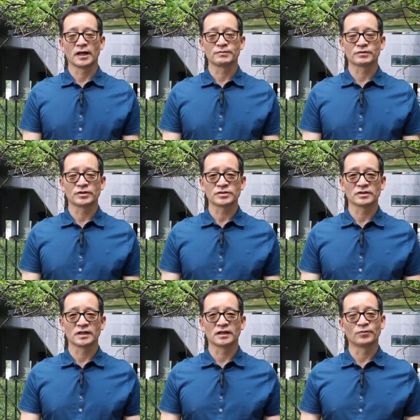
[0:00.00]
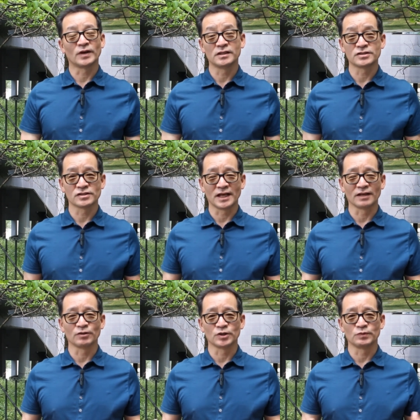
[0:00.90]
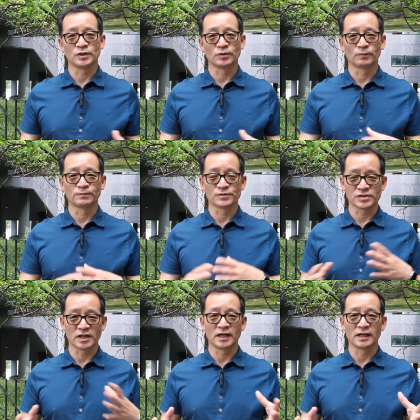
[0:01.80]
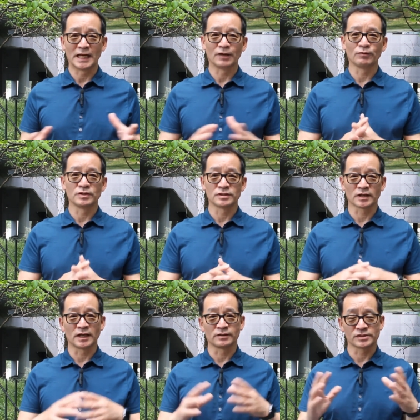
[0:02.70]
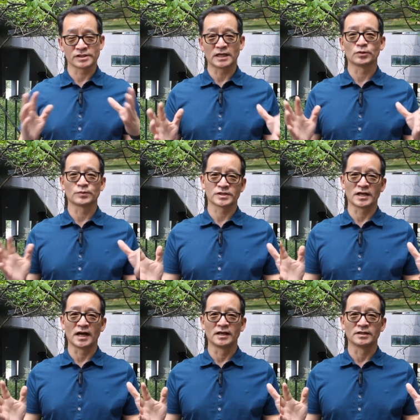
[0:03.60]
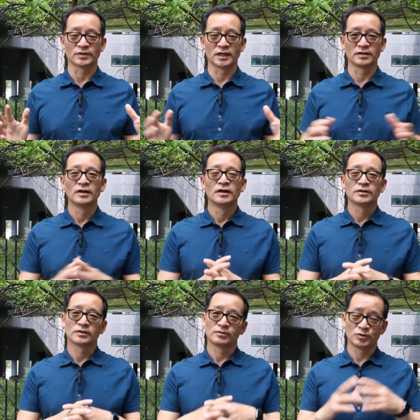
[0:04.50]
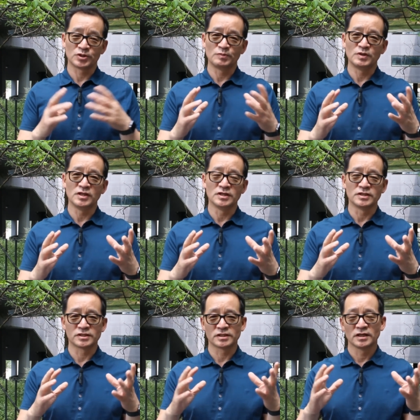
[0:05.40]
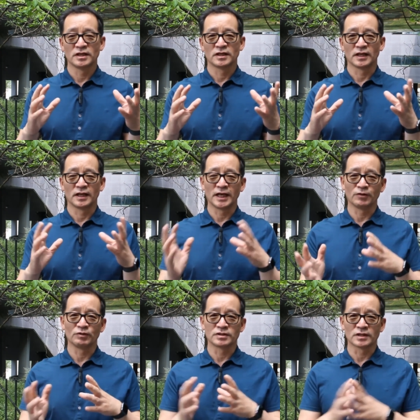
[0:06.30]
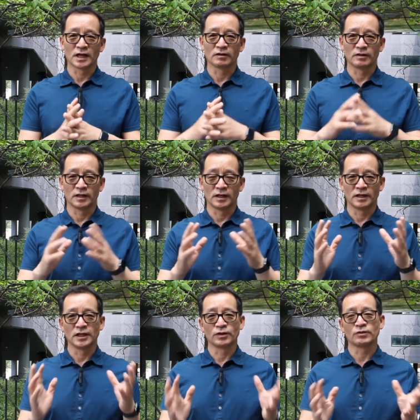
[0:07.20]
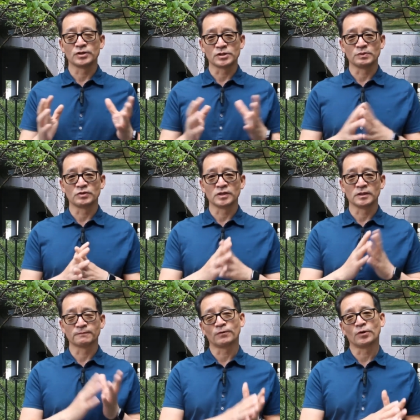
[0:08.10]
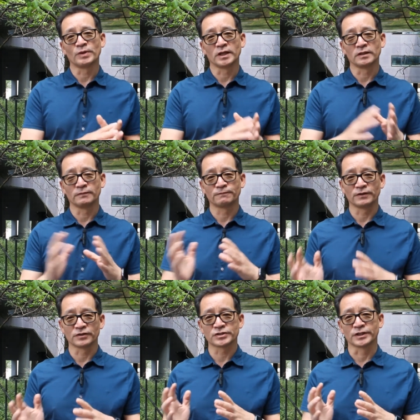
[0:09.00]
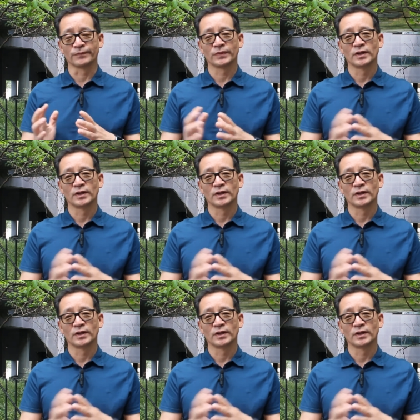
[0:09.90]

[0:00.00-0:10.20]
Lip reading: the question like what is language, we often say language is a kind of set of signs, right? Which means language like a linkage between form and function.